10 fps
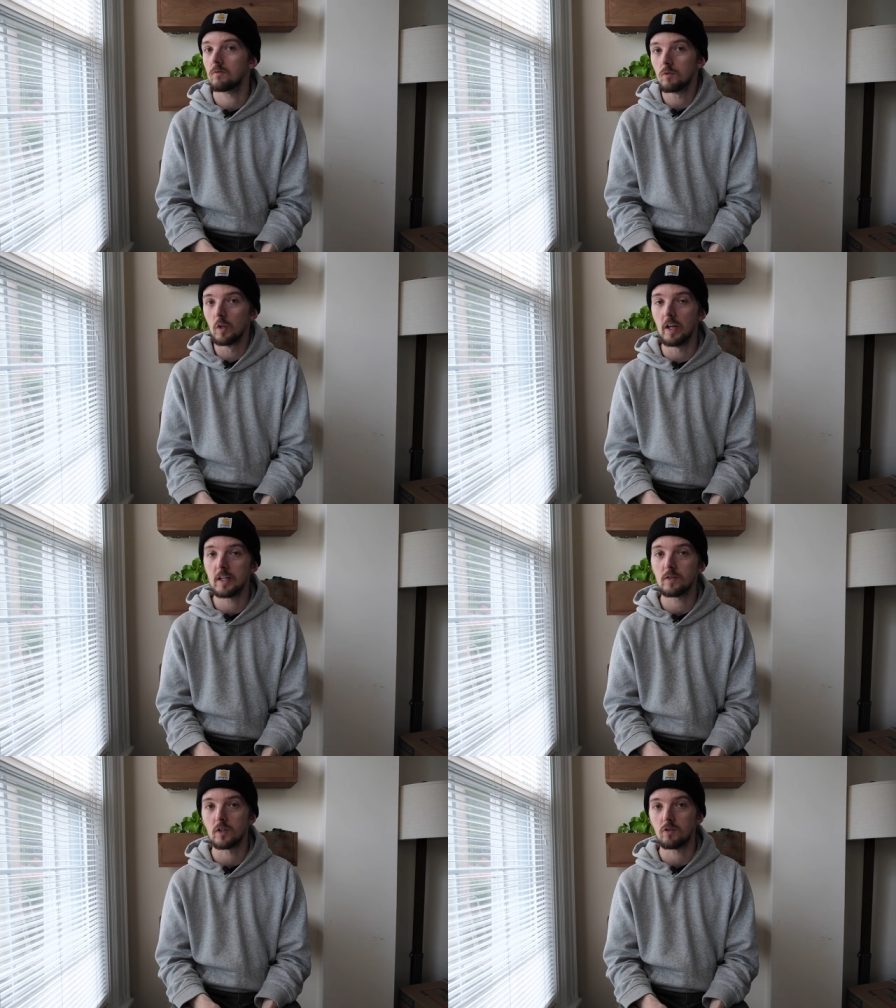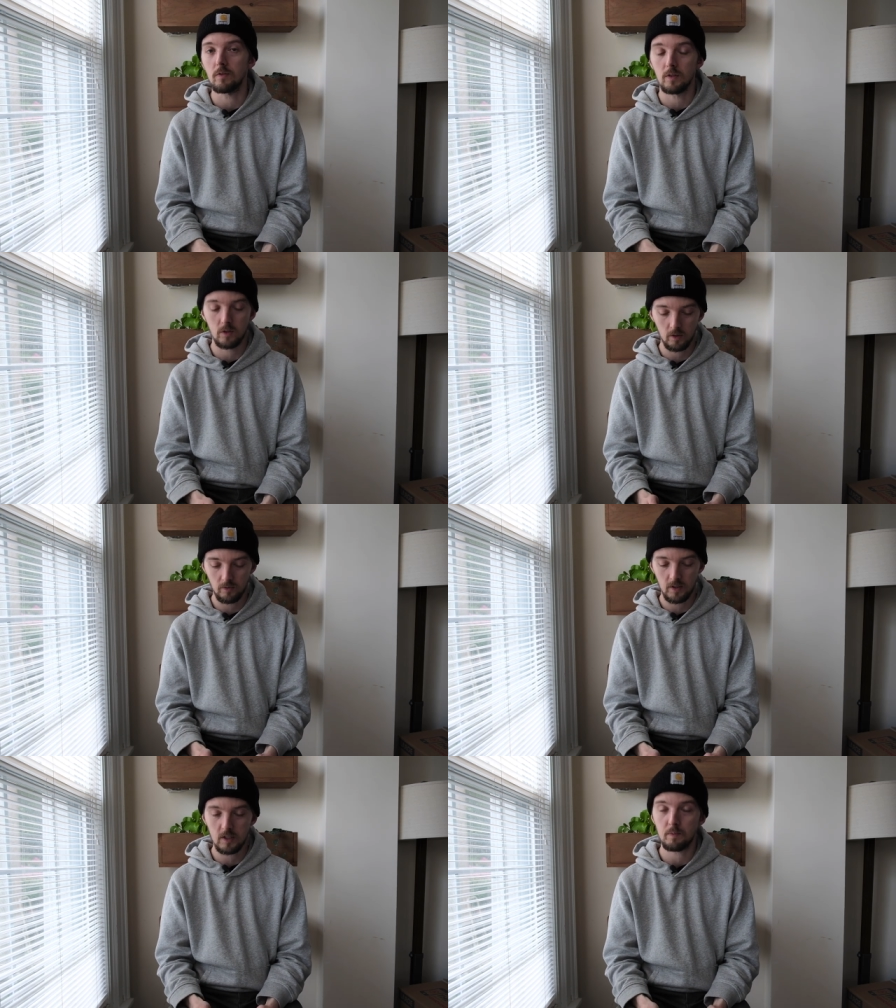really nice for street
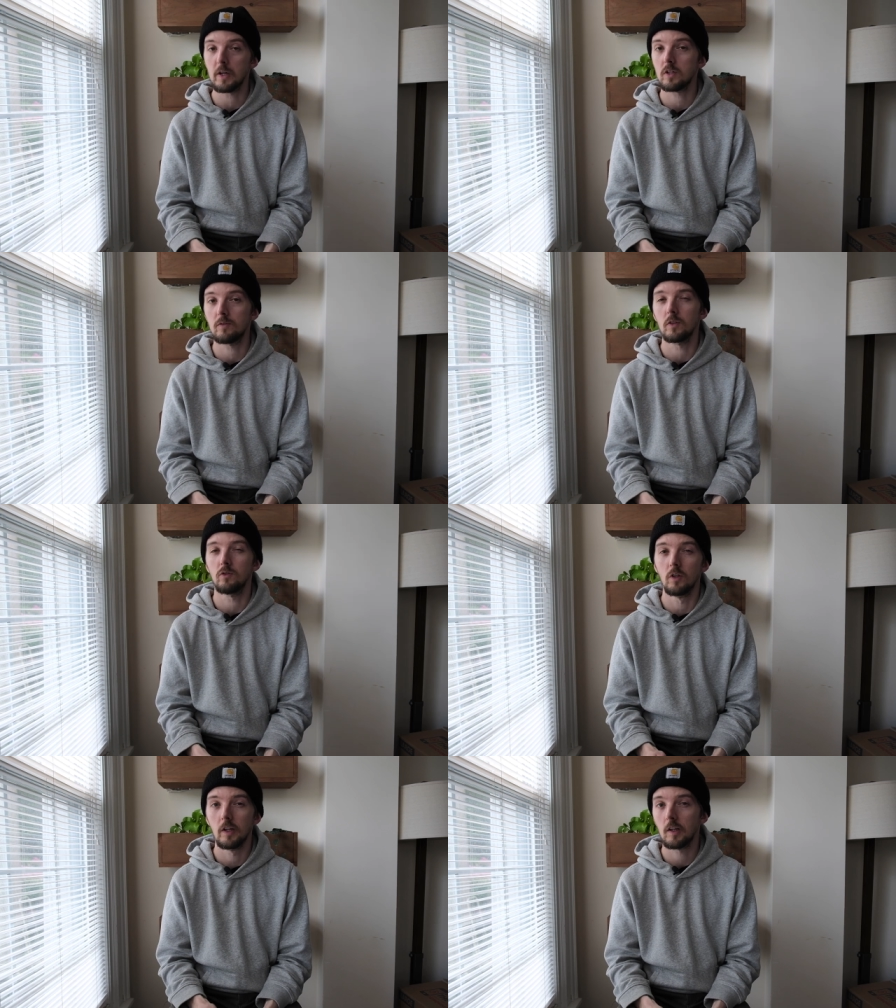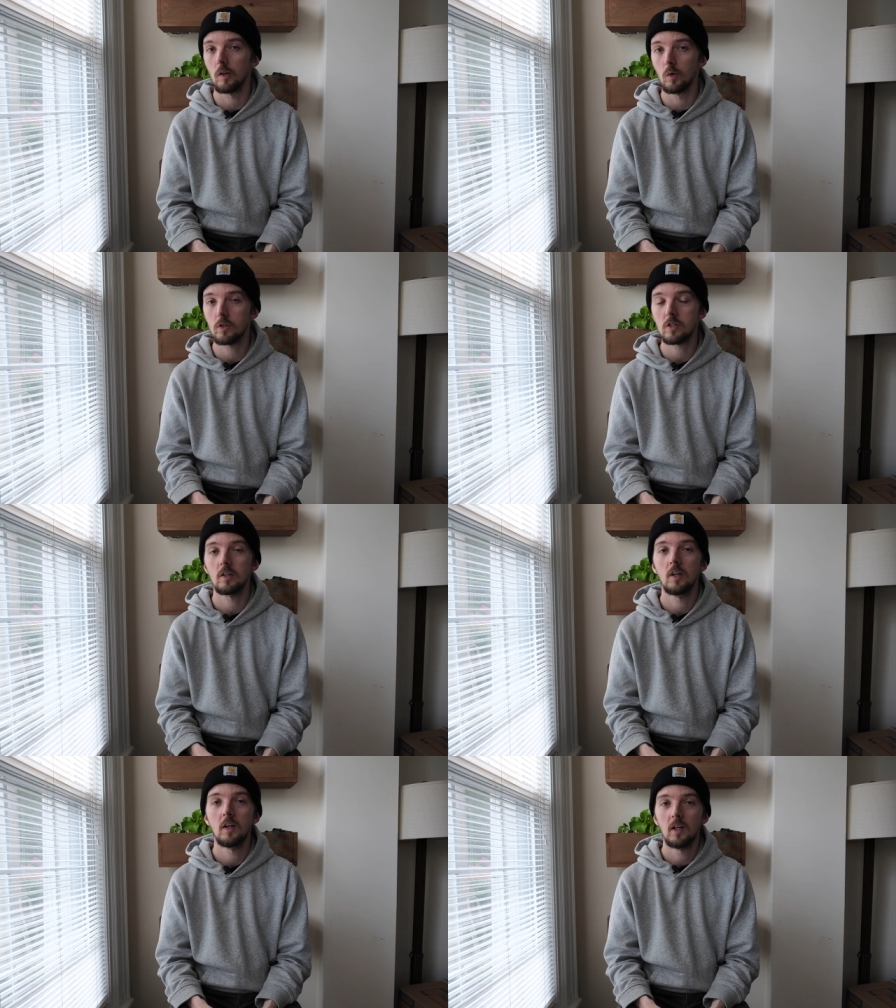photography, especially if you're really close.